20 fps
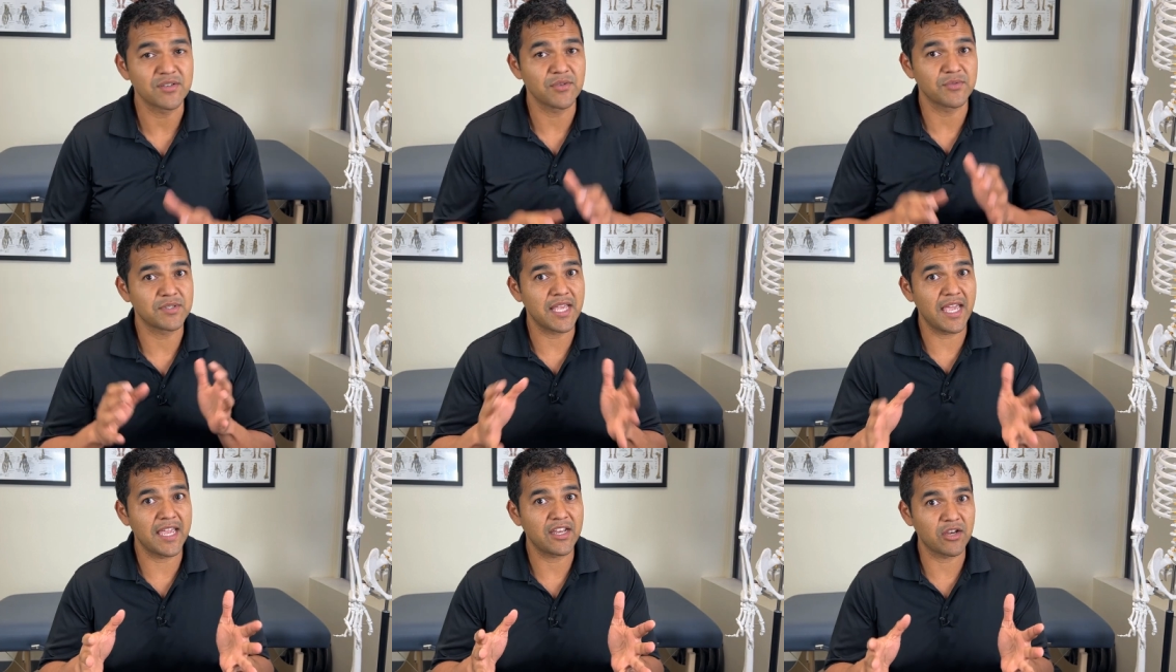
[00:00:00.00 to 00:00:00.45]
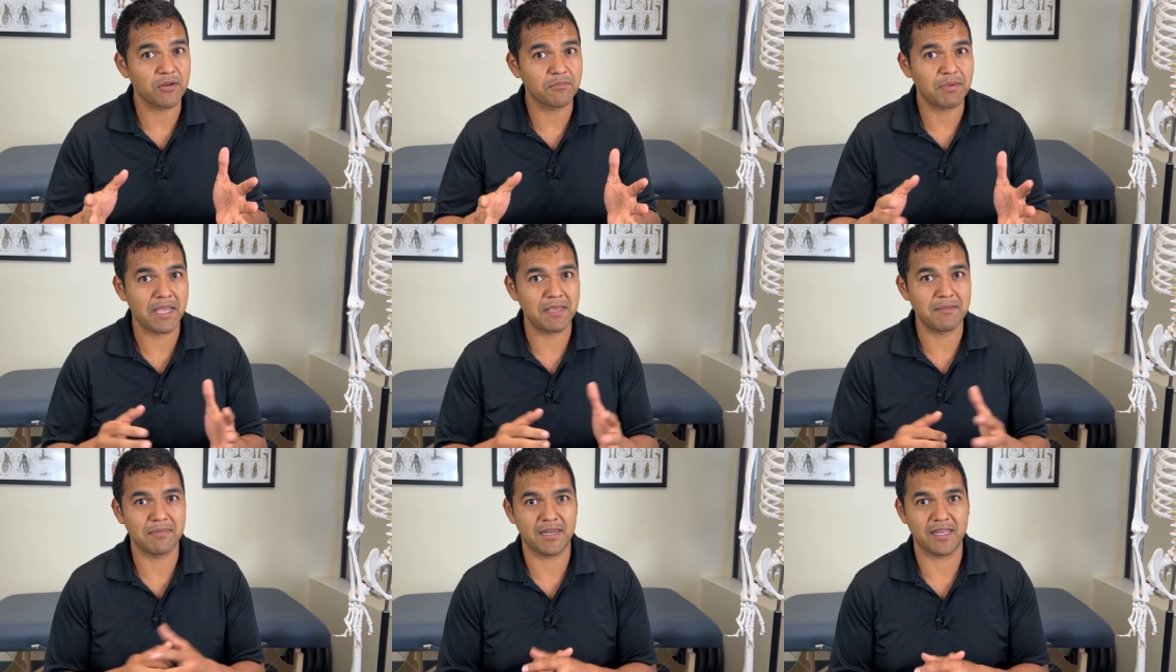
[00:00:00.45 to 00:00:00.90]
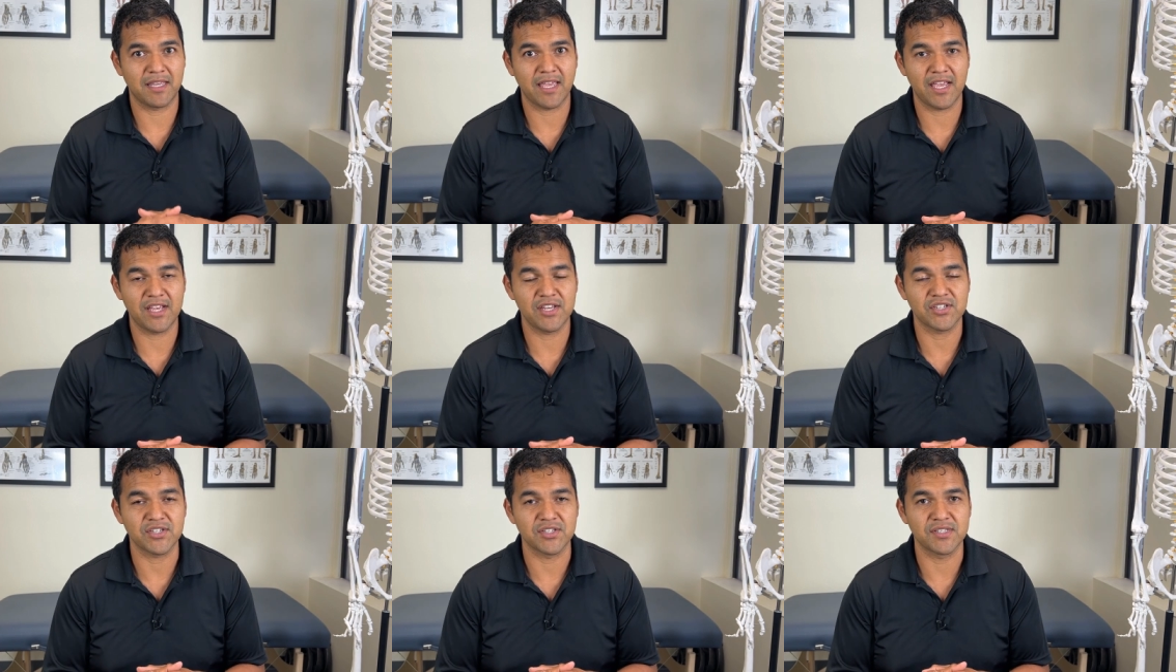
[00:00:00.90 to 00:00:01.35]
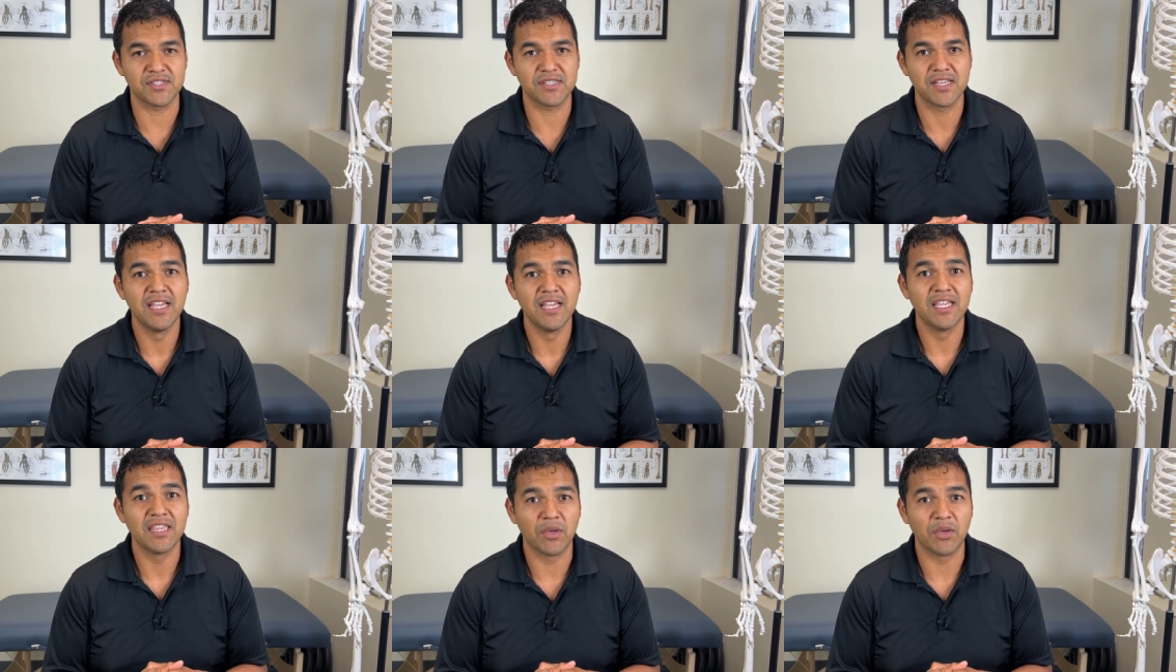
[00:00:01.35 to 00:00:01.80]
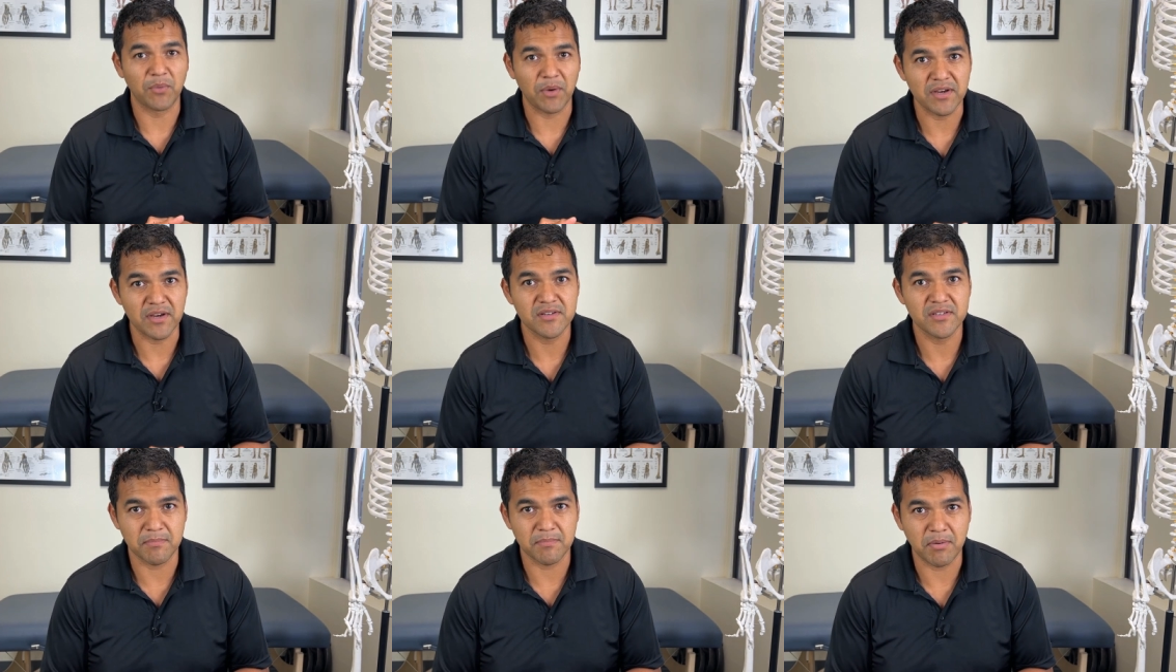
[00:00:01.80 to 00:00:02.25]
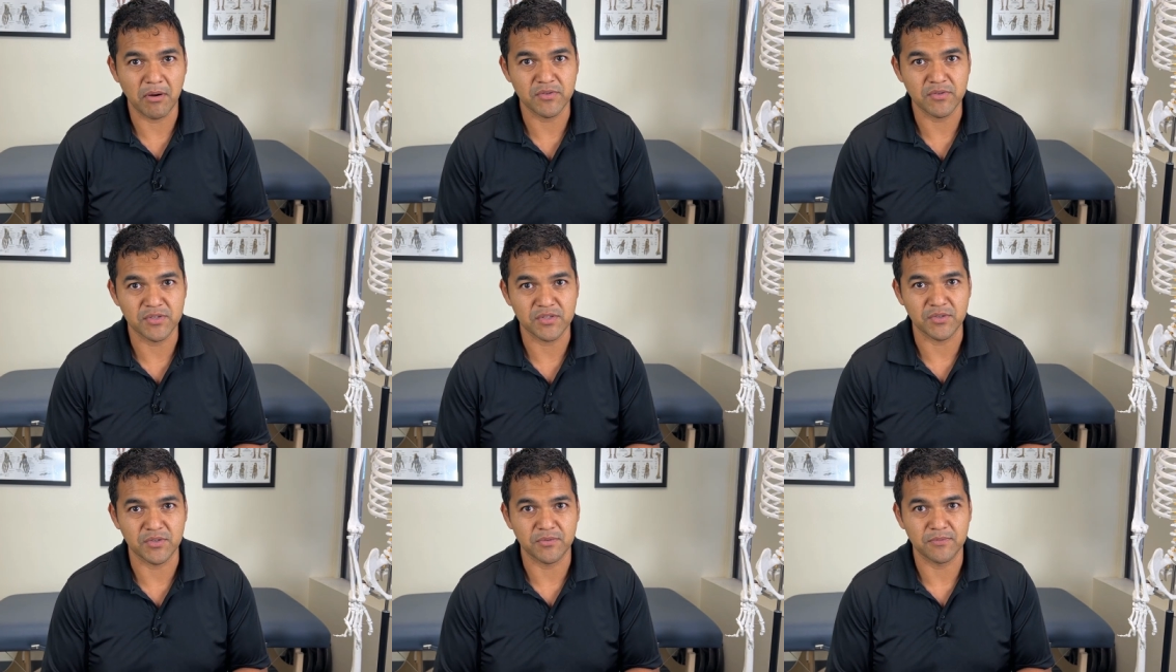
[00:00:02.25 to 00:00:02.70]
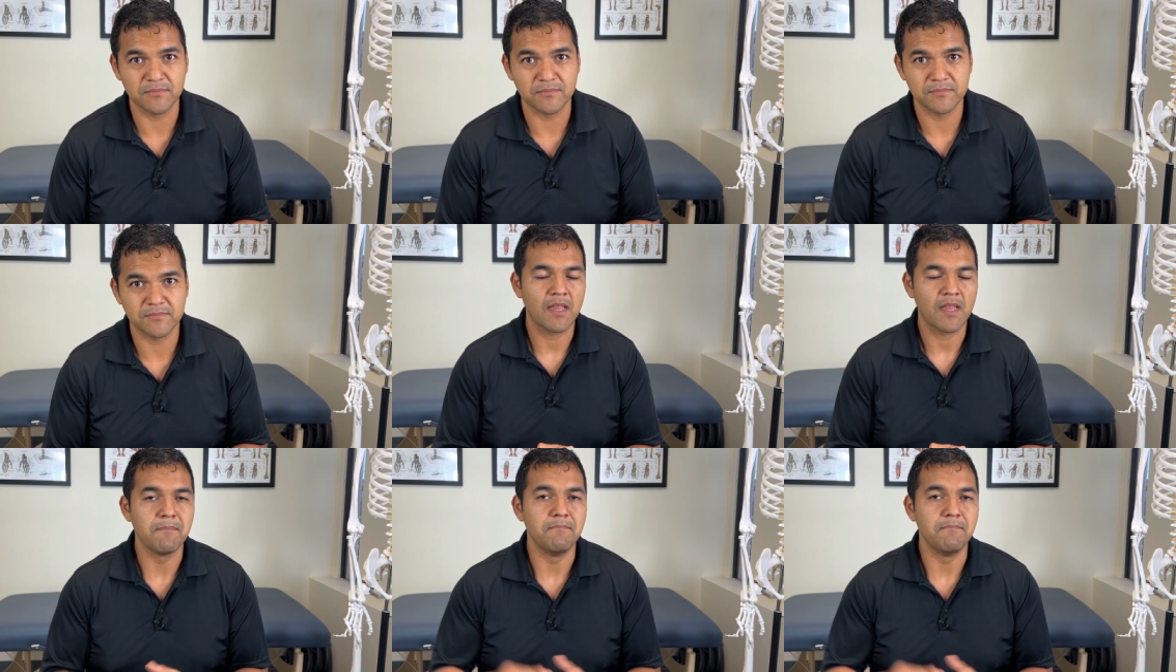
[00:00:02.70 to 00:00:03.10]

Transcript: So take your pain medications the way you're supposed to.